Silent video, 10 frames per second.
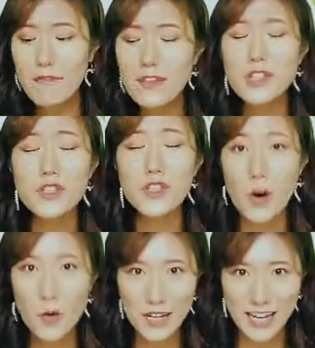I feel
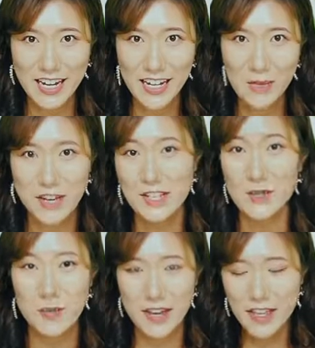so organic when I
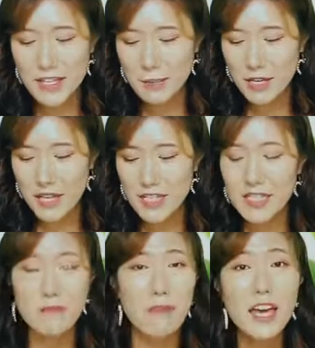spray this
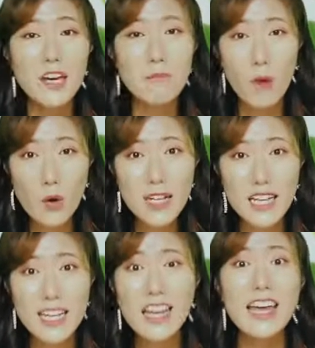because the main
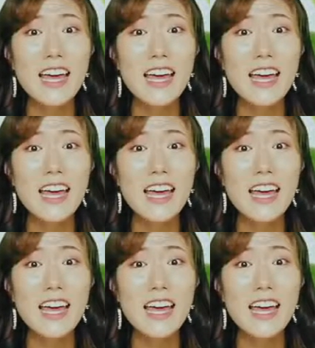component